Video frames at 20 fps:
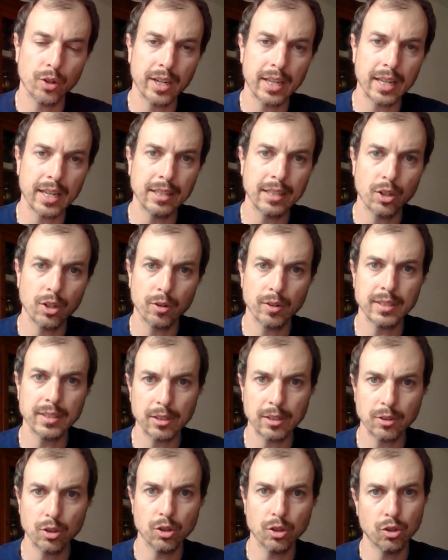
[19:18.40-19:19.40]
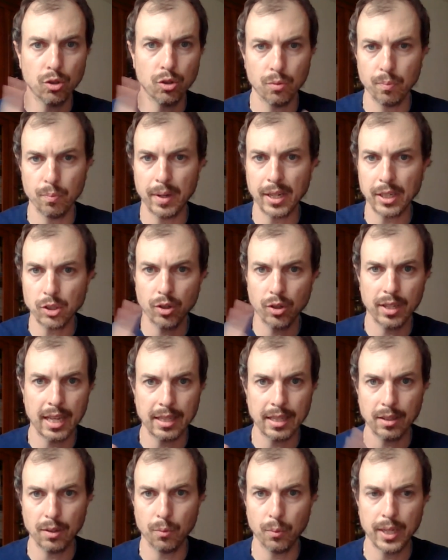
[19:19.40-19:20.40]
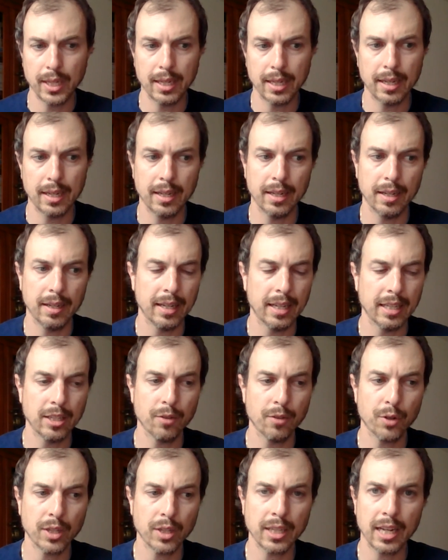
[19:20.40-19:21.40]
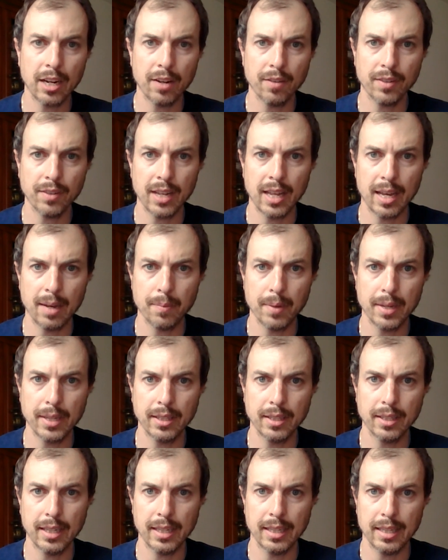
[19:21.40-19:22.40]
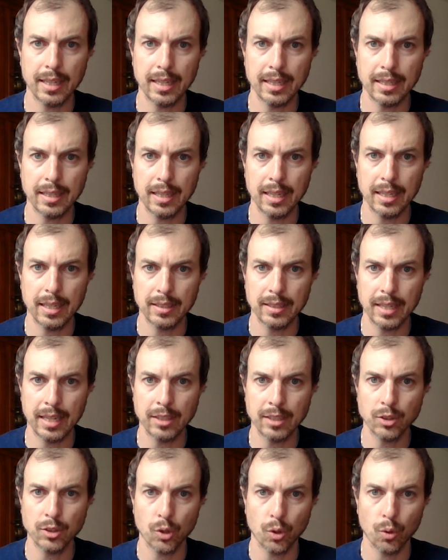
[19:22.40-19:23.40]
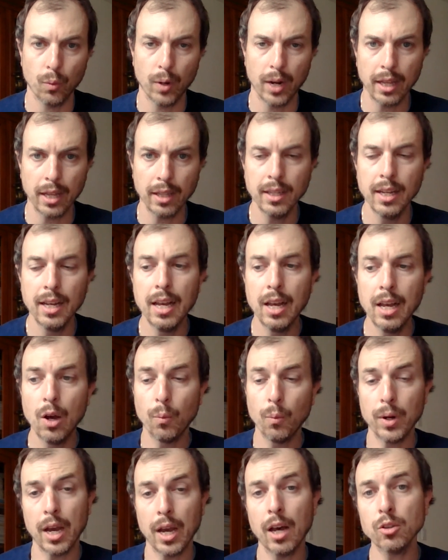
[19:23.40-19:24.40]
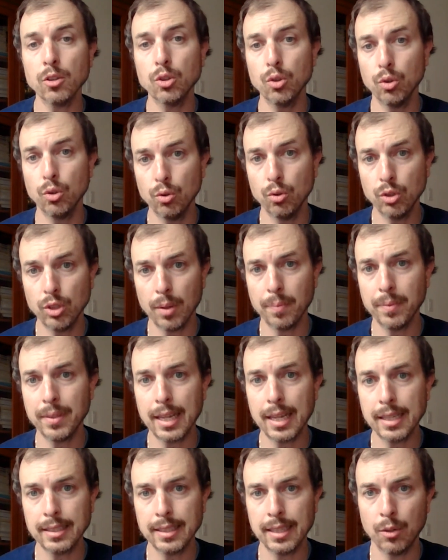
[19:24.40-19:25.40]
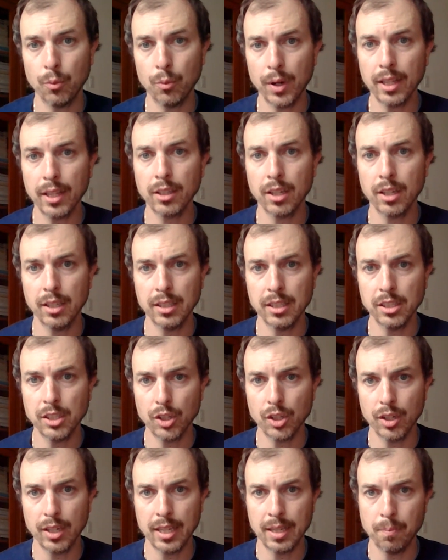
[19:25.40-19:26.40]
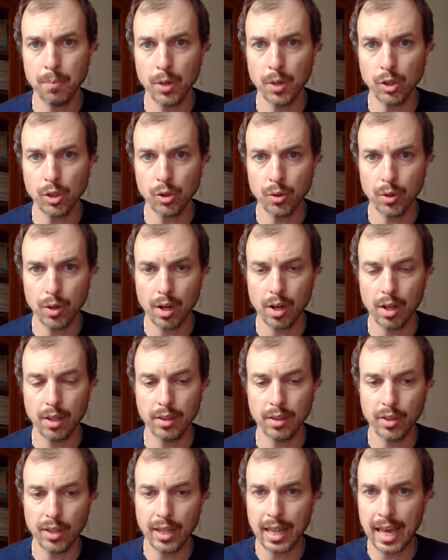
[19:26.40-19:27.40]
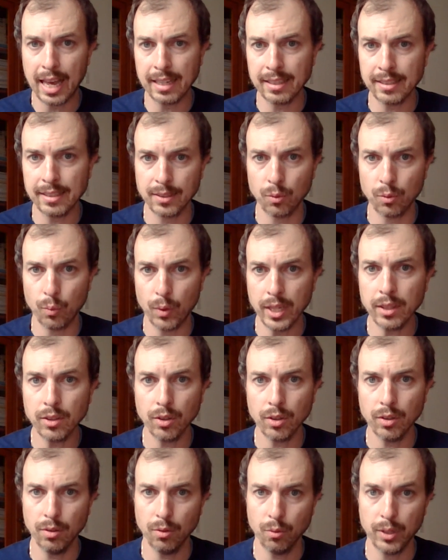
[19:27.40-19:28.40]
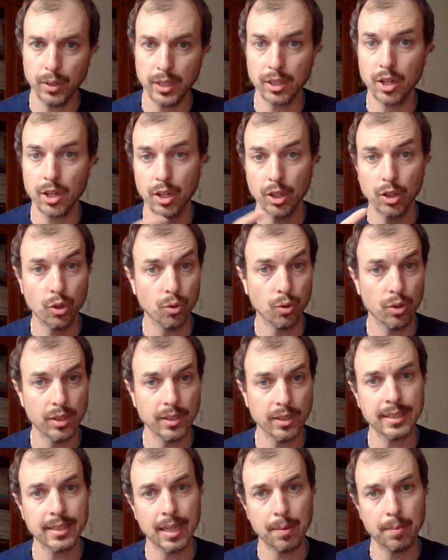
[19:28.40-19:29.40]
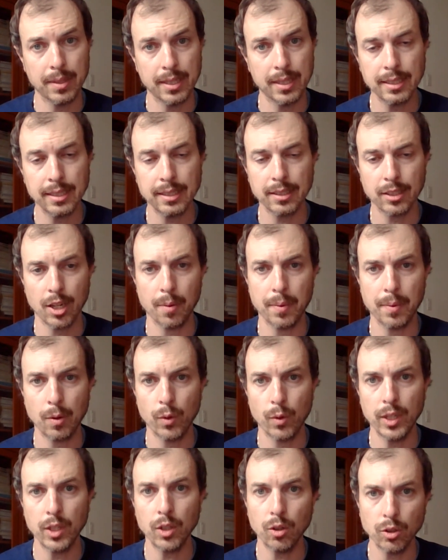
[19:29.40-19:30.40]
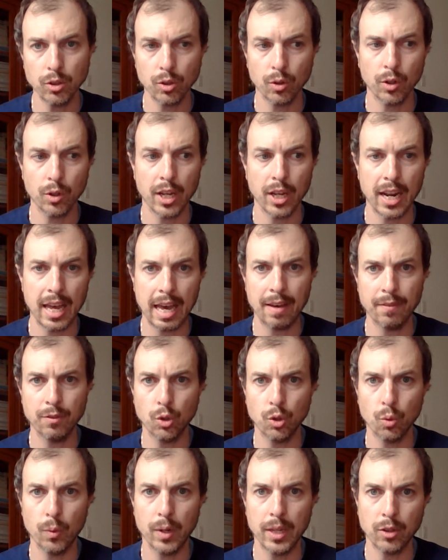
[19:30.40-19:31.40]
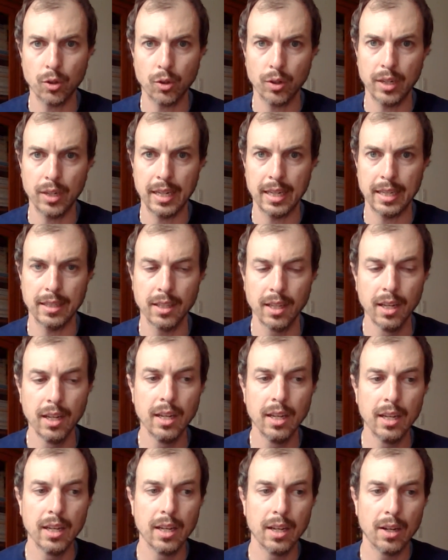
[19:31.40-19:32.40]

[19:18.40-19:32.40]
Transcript: 38 degrees Celsius to make sure that we, uh, in different kind of climate, it, it, it answer well. We also do some tests in real condition in Montreal the last winter. We're going to do the same this coming winter. So we're going to have two winter in